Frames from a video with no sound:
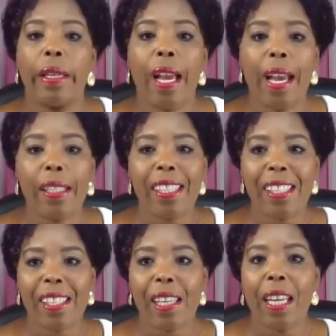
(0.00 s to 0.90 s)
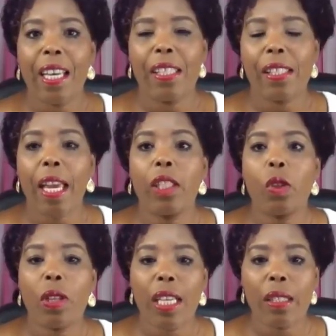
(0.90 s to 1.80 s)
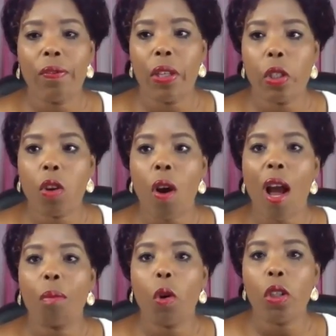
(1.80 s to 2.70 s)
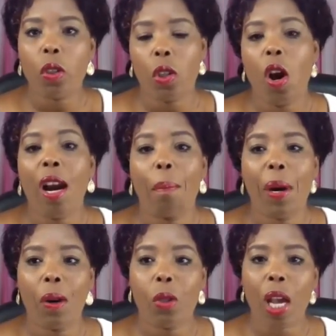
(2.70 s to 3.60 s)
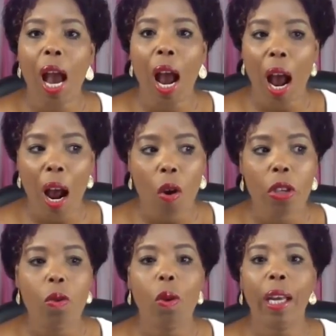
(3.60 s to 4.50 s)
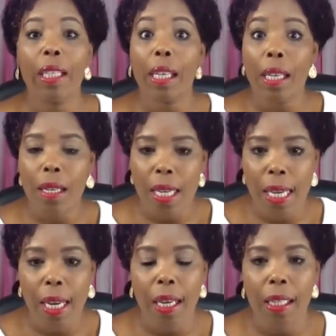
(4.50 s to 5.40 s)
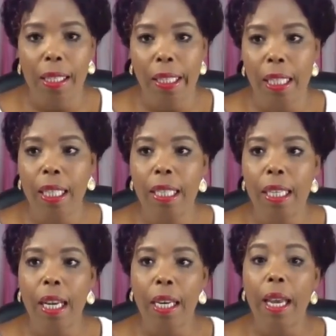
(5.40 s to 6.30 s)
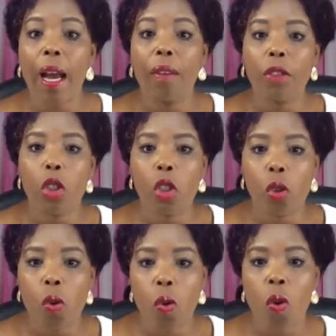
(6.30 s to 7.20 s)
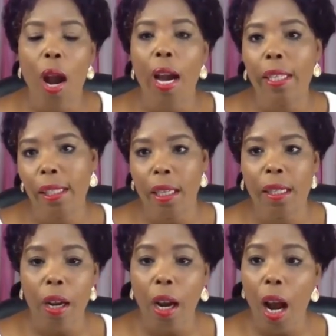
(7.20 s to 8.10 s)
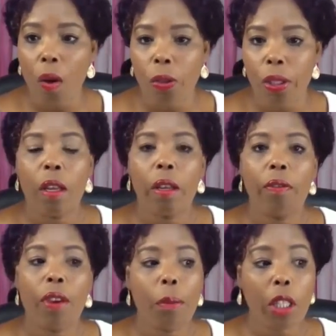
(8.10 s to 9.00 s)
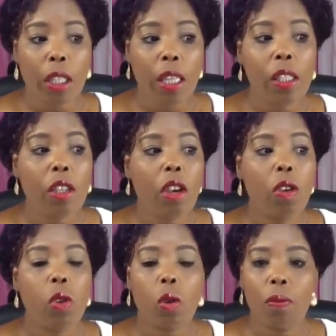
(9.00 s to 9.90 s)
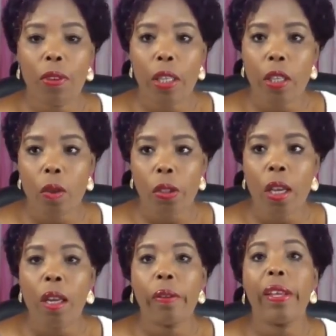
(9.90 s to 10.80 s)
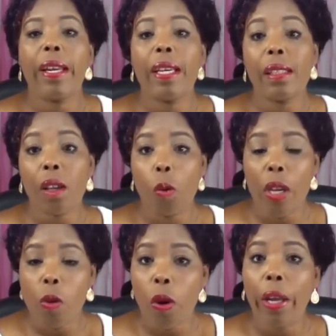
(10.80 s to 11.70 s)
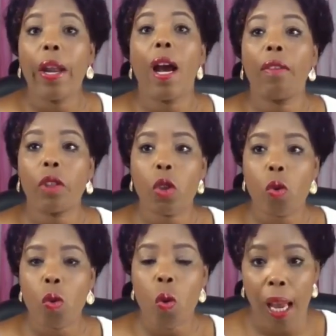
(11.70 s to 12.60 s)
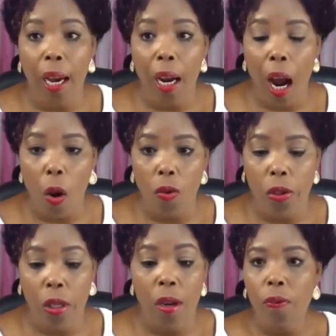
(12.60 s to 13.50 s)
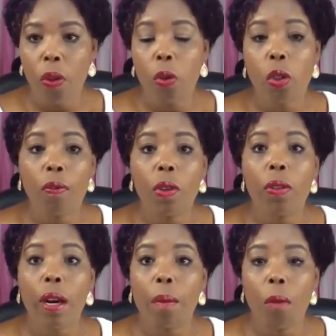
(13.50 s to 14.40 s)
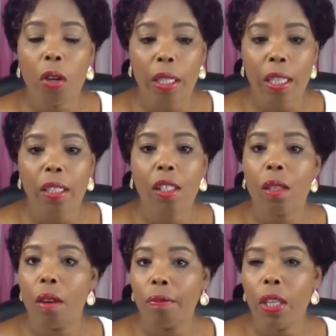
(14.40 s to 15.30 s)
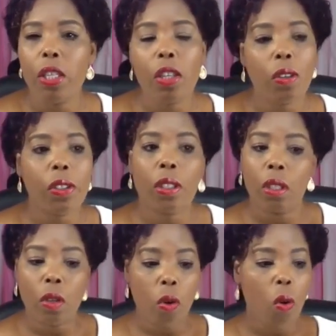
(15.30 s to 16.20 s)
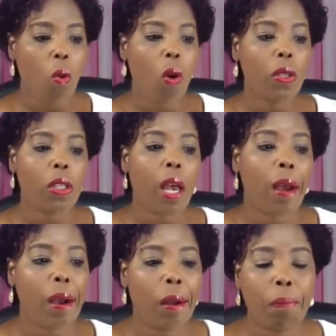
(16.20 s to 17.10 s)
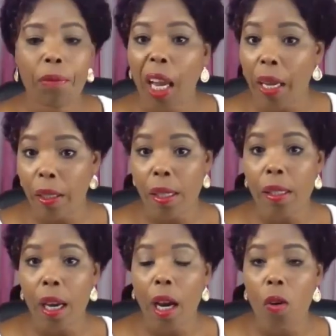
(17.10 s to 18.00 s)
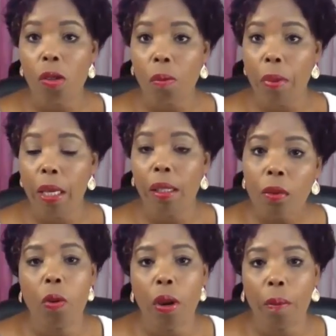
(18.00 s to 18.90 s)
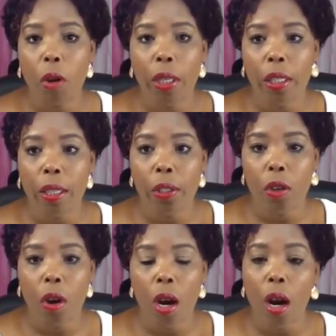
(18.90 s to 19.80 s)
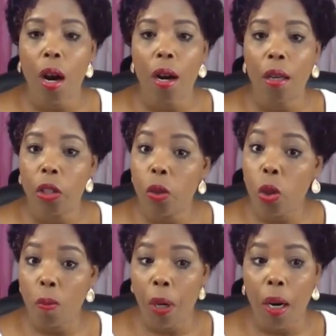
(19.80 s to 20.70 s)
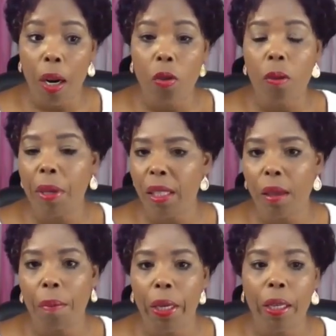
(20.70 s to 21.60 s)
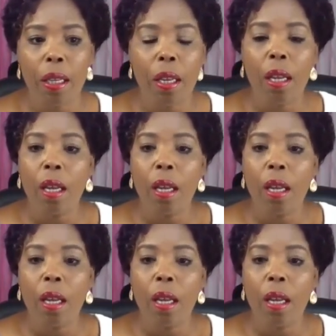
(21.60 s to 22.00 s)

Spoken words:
Hey guys, this is Liz, and today's video I'm going to talk about how you can legally have two AdSense accounts. If you're monetizing your YouTube videos, there is a way you can have two accounts. For those of you that are monetizing your videos, you know what AdSense account means. You can monetize your YouTube account, make some money.